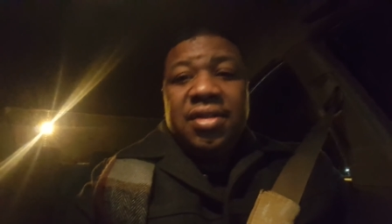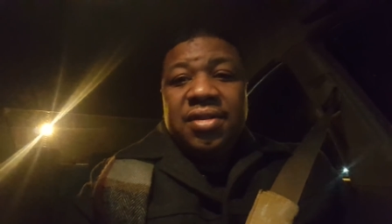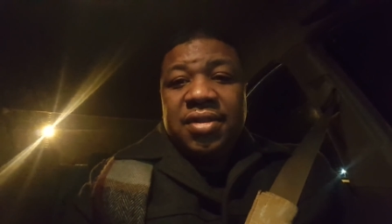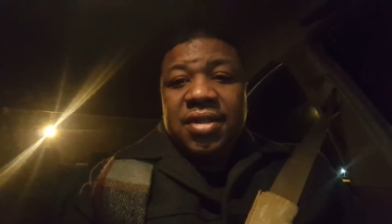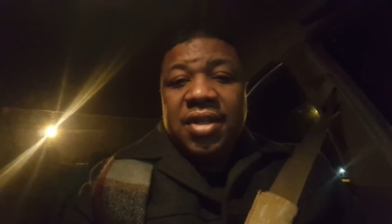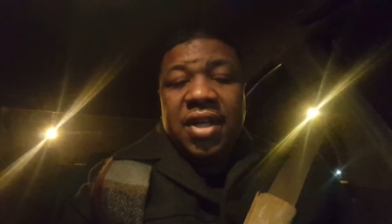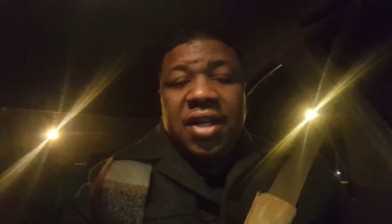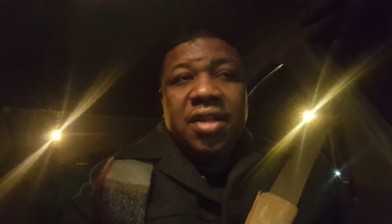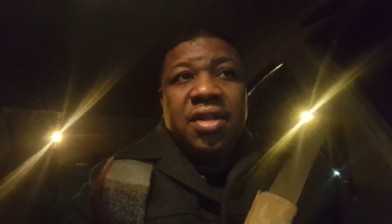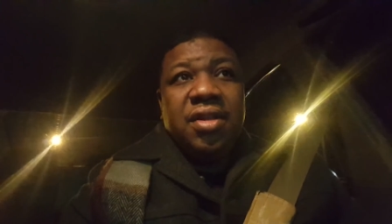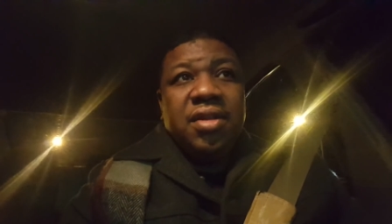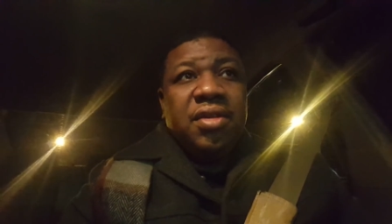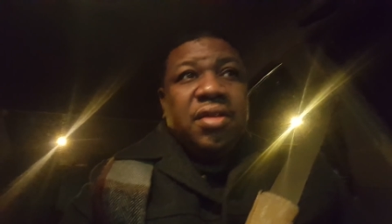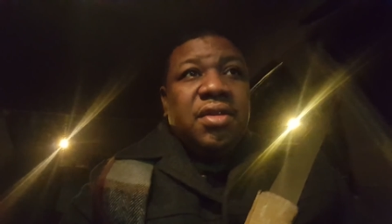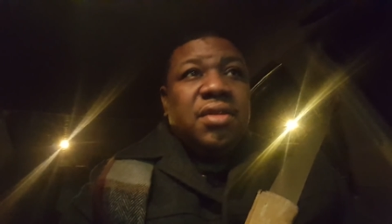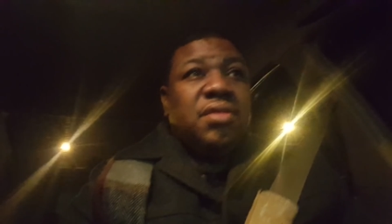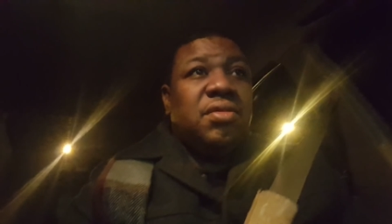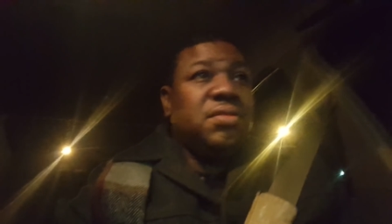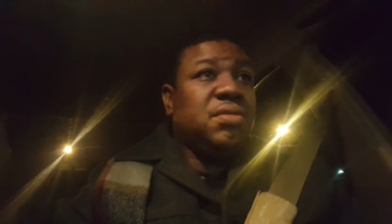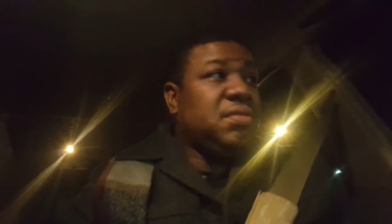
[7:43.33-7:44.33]

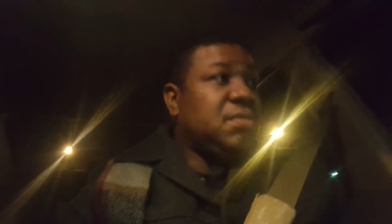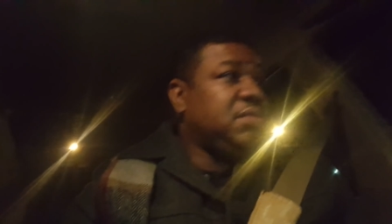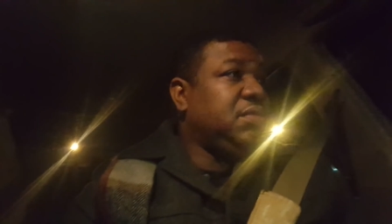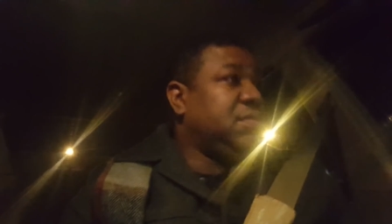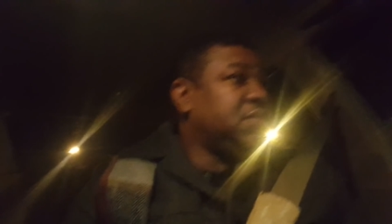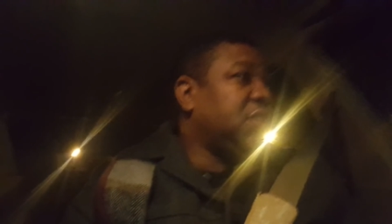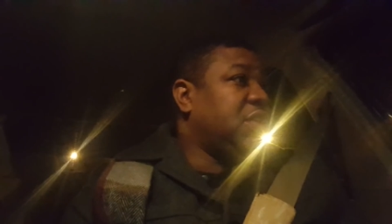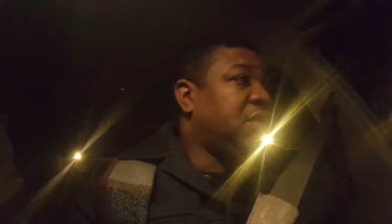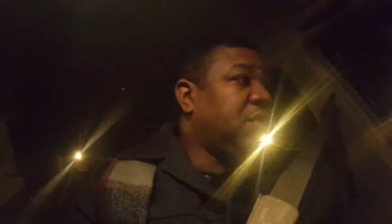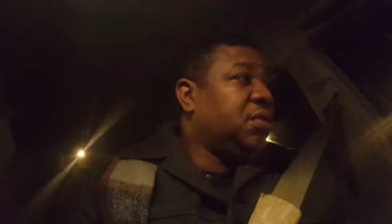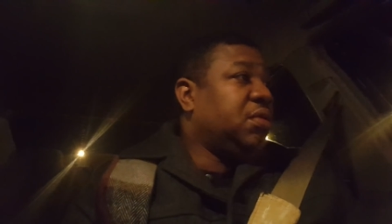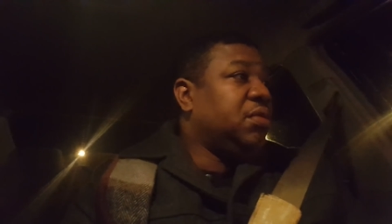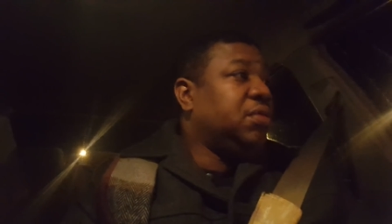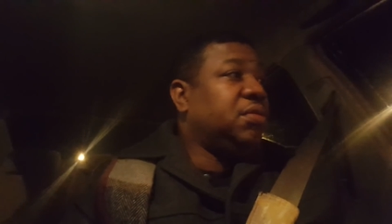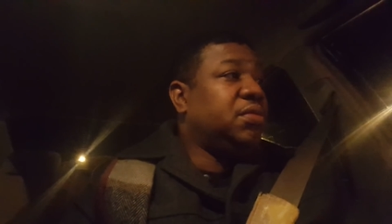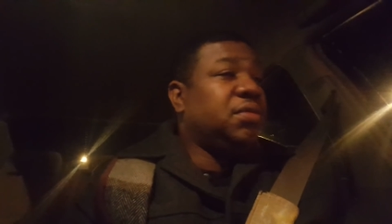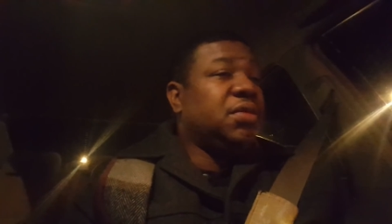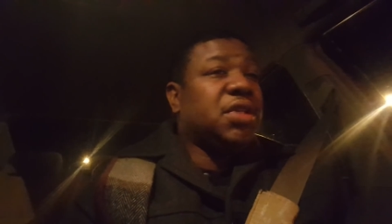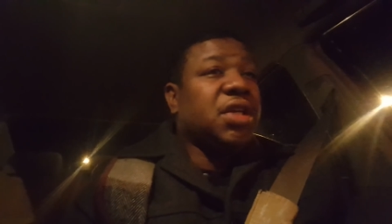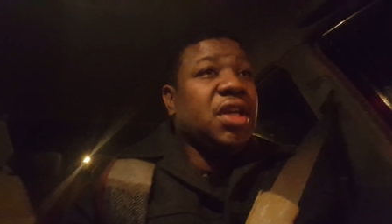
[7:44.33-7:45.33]
Then
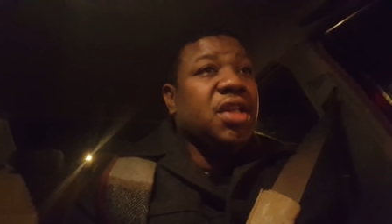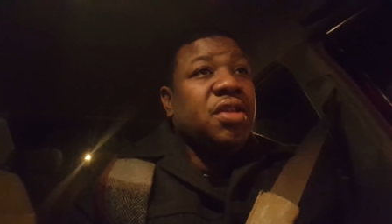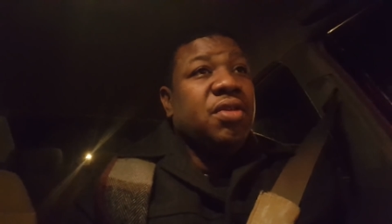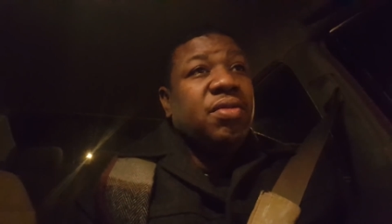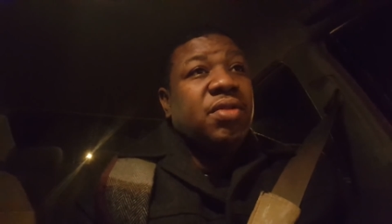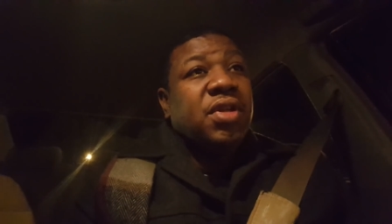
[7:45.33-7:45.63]
you